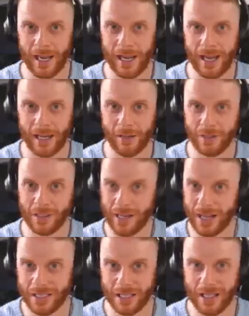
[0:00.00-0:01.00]
And if it's
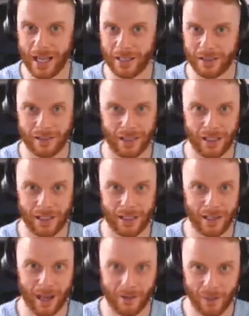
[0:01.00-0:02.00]
less than that, then they
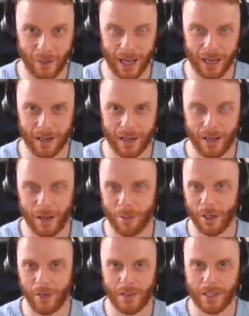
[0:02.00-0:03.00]
still have to pay it.
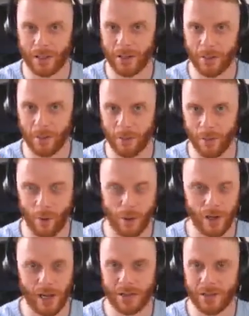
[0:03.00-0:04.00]
But if it's a little bit
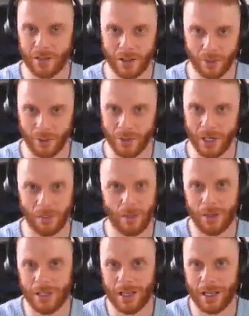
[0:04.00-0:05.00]
more as you do the project,
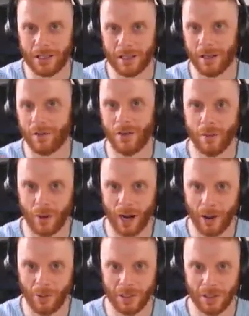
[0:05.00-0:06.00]
maybe it takes a few more
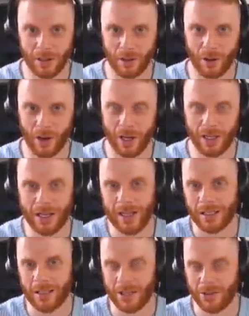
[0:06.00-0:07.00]
hours than you thought,
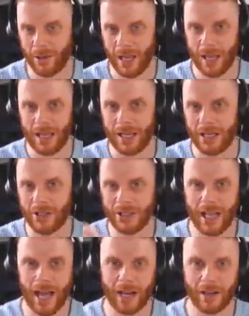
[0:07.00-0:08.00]
that's okay. You
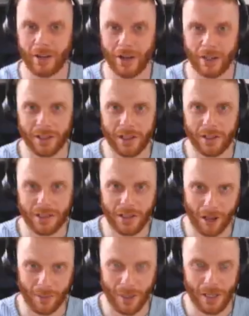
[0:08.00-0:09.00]
just add it on
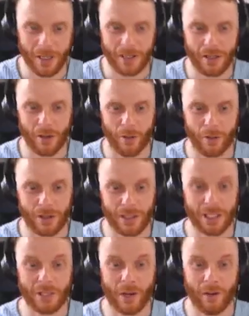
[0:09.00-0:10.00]
top. So
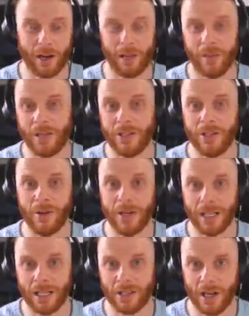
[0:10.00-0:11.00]
this is what I recommend you do
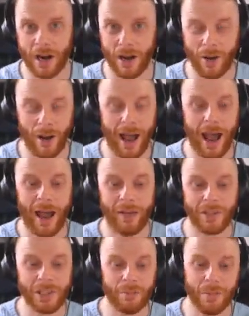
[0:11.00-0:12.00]
in that scenario. Have
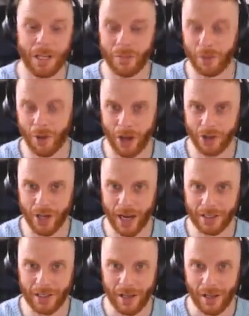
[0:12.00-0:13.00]
this minimum
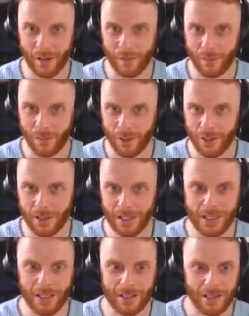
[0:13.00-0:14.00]
contract for
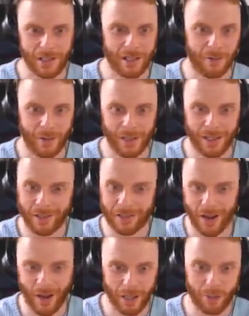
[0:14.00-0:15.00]
these different little
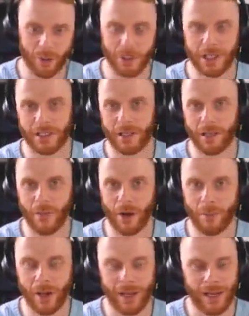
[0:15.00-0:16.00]
tiny projects that come
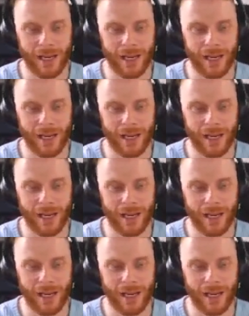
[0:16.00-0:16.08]
up.